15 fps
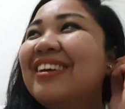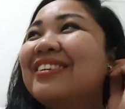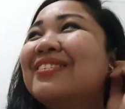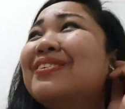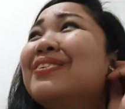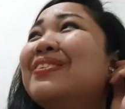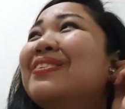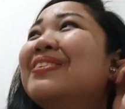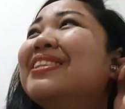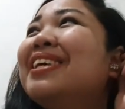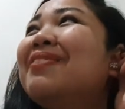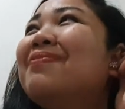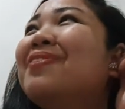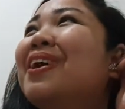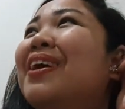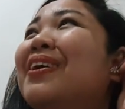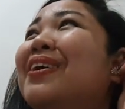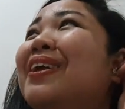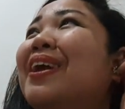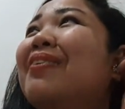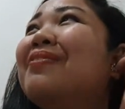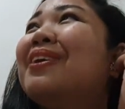So, yung tip na
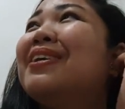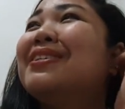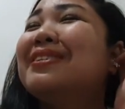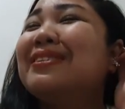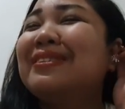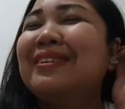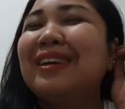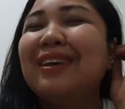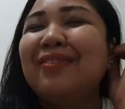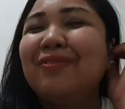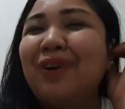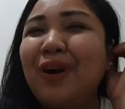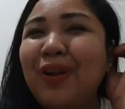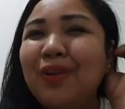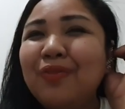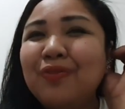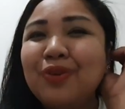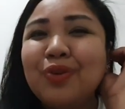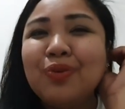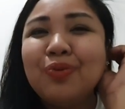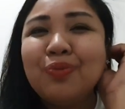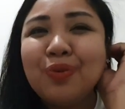yun, I'm not sure if all of
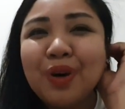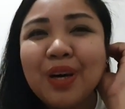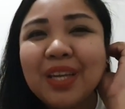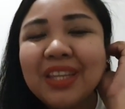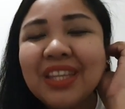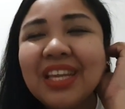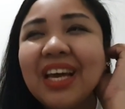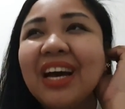you would